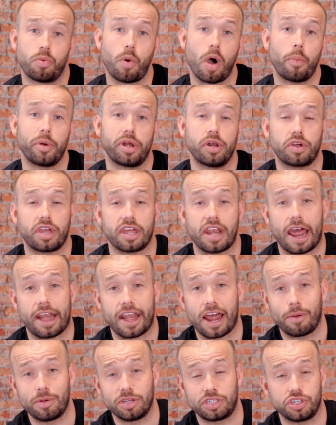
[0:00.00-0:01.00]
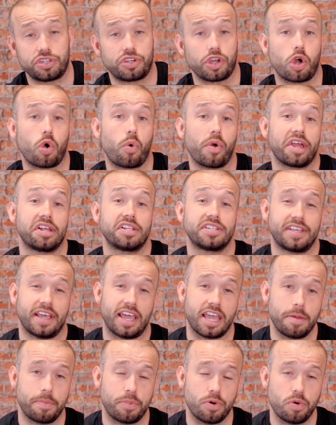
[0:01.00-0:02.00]
what we're looking at now is just a quick
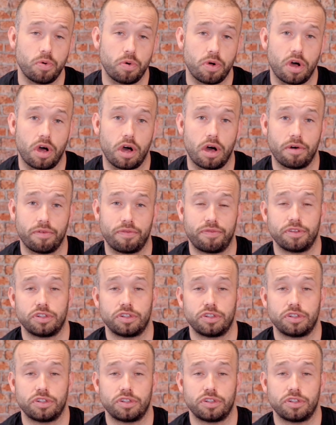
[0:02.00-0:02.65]
table of